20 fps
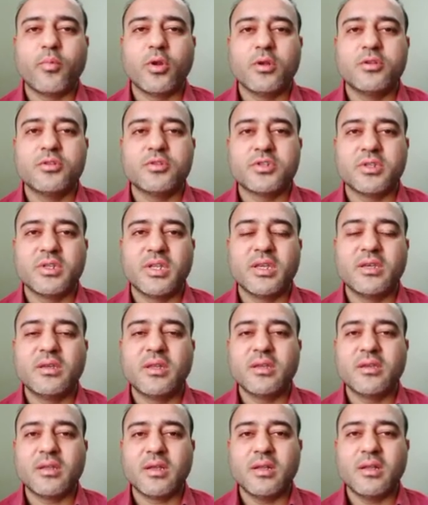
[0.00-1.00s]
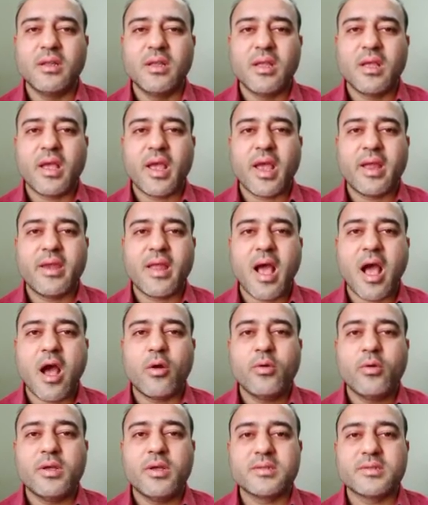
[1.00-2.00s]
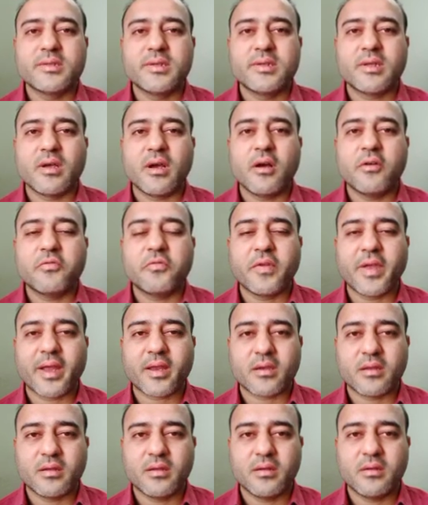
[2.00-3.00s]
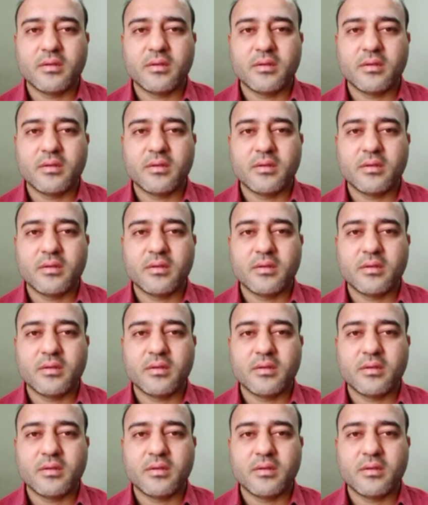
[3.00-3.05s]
pollution in detail and how does it affect,